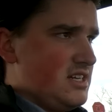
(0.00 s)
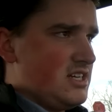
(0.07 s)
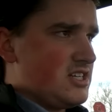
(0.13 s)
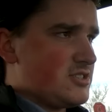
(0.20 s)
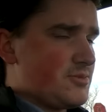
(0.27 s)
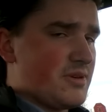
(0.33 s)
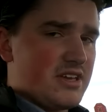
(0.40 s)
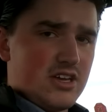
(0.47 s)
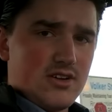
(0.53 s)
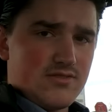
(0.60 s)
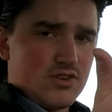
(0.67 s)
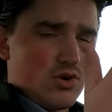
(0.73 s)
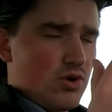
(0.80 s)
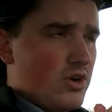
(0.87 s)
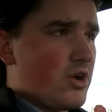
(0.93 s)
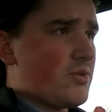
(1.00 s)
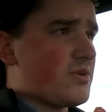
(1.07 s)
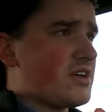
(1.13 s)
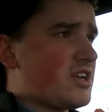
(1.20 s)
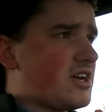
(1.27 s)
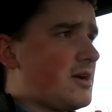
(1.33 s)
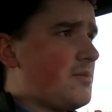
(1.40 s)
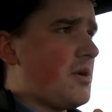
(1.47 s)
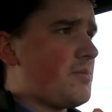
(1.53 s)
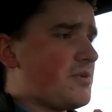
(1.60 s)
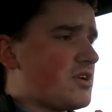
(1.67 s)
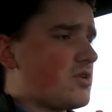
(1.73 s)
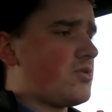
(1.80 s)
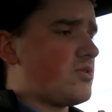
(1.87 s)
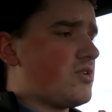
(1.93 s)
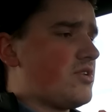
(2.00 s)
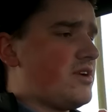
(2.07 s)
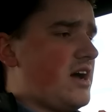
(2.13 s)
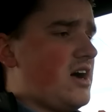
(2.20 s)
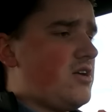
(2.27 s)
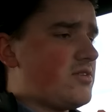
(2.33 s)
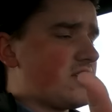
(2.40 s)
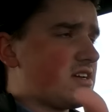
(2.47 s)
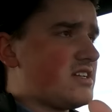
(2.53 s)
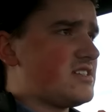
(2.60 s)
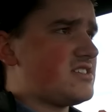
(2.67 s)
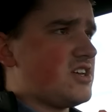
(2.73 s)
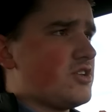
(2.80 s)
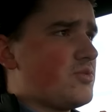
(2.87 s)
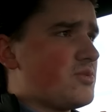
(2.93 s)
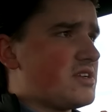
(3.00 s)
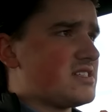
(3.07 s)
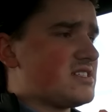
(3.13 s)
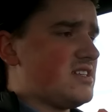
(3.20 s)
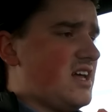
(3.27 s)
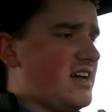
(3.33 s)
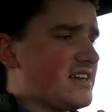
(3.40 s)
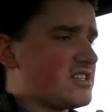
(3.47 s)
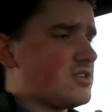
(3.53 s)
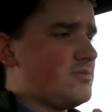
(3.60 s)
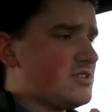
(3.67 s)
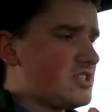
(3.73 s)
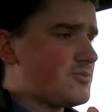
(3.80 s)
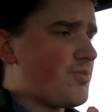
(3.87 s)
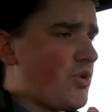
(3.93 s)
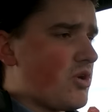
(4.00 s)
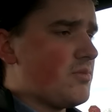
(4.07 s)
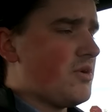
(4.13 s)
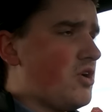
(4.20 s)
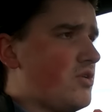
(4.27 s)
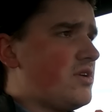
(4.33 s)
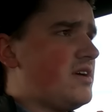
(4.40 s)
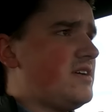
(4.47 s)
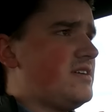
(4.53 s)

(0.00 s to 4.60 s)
Speaking of corner, we're going to come up on a corner now, and I'm going to tell you what it's like. So I'm in sport mode.